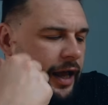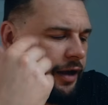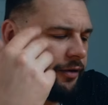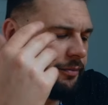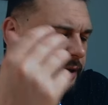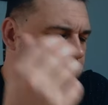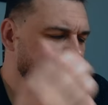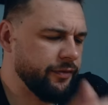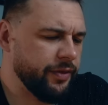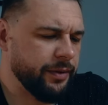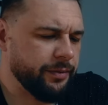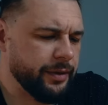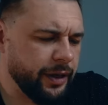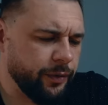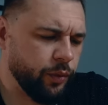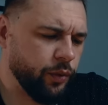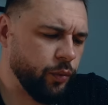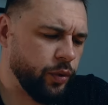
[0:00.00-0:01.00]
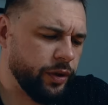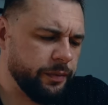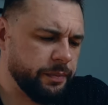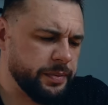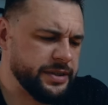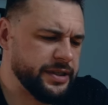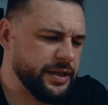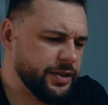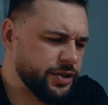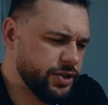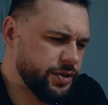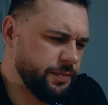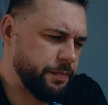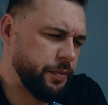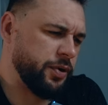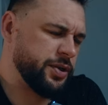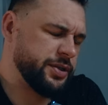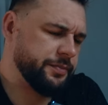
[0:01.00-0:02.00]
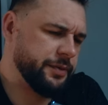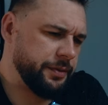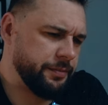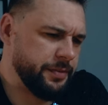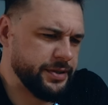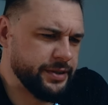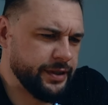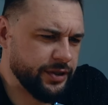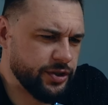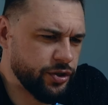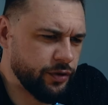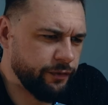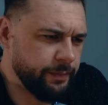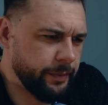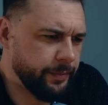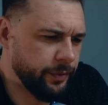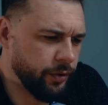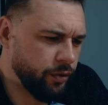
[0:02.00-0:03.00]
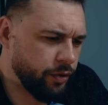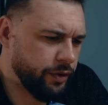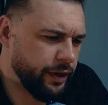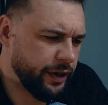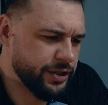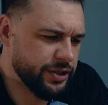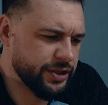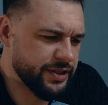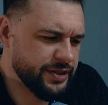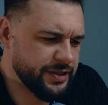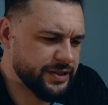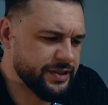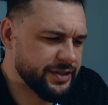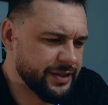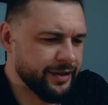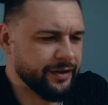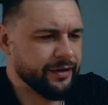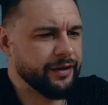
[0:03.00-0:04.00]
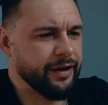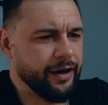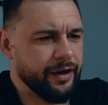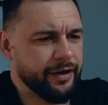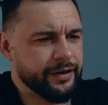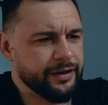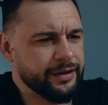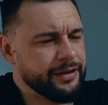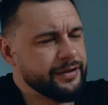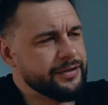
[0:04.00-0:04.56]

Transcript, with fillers: how many of them, like, what the percentage, approximate percentage of people who are actually still are in the